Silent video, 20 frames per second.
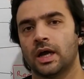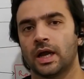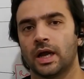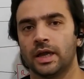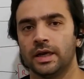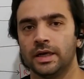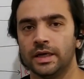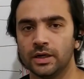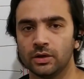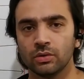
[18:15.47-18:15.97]

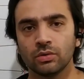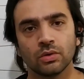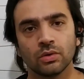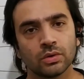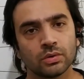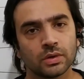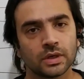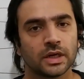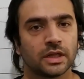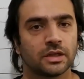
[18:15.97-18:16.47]
I need to go
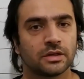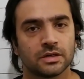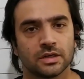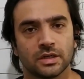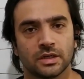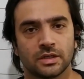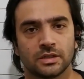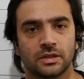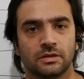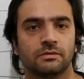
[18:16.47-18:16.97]
to a
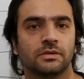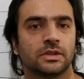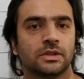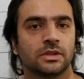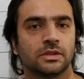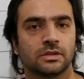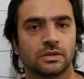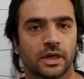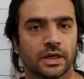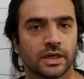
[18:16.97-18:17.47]
destination which
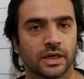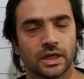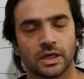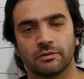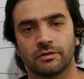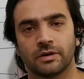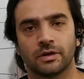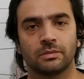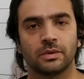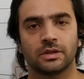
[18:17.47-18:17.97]
is
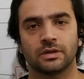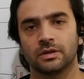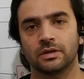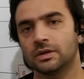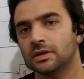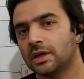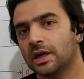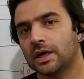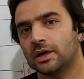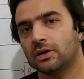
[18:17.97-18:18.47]
identified by
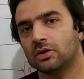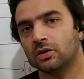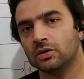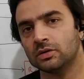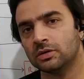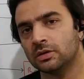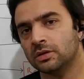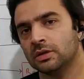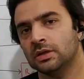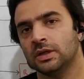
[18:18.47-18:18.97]
certain lat long.
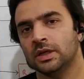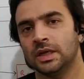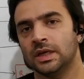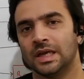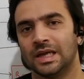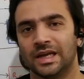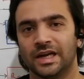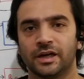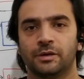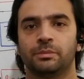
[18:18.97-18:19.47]

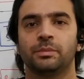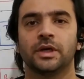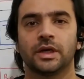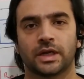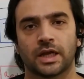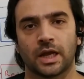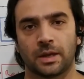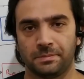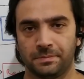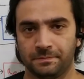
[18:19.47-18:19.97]
Get me a
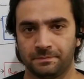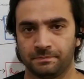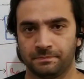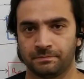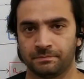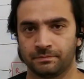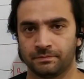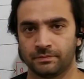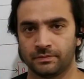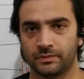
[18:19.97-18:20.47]
cab.
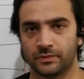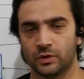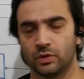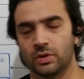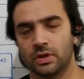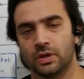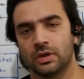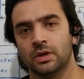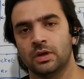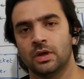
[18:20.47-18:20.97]

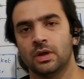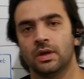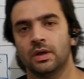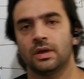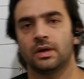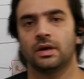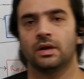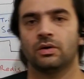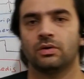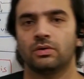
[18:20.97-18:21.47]
Okay.
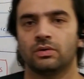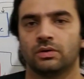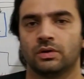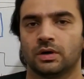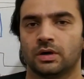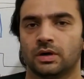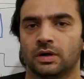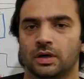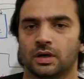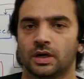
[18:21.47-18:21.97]
Now,
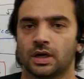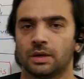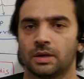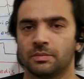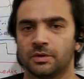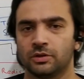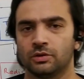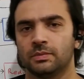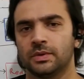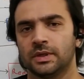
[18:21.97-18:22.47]

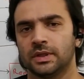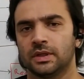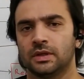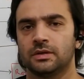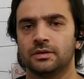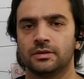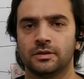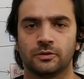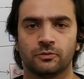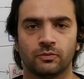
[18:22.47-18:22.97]
I'm assuming
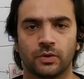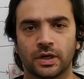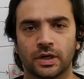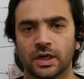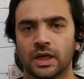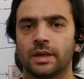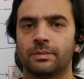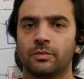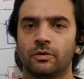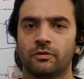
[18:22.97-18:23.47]
there is just one
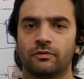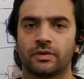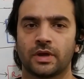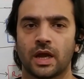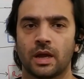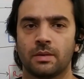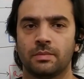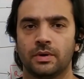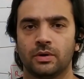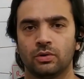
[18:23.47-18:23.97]
type of
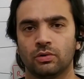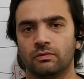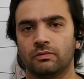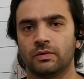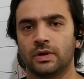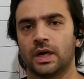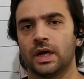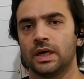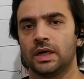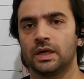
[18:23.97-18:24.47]
cab and no
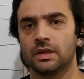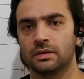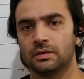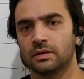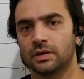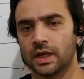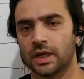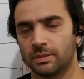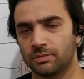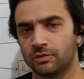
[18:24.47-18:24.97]
varieties
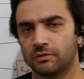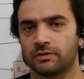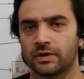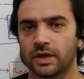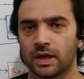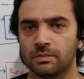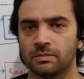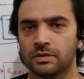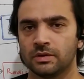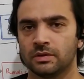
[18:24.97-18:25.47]
in types of
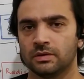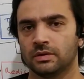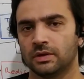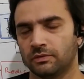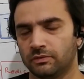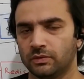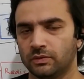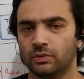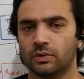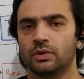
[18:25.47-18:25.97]
cabs.
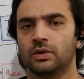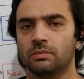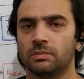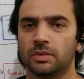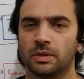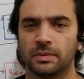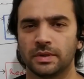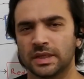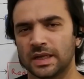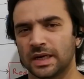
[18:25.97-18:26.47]
If you want to
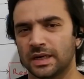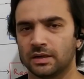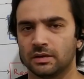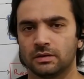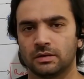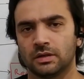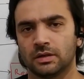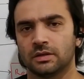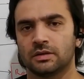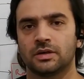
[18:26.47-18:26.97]
implement, that is
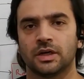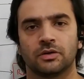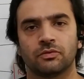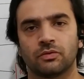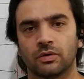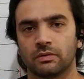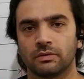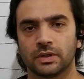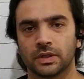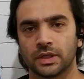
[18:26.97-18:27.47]
a
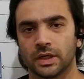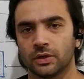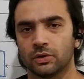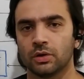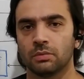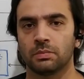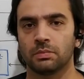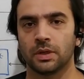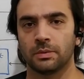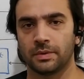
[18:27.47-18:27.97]
straightforward thing
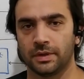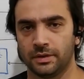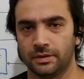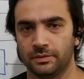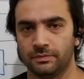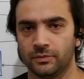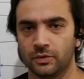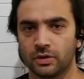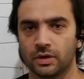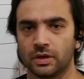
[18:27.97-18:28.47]
to implement.
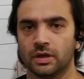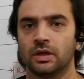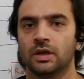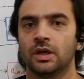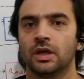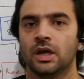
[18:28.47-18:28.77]
Okay.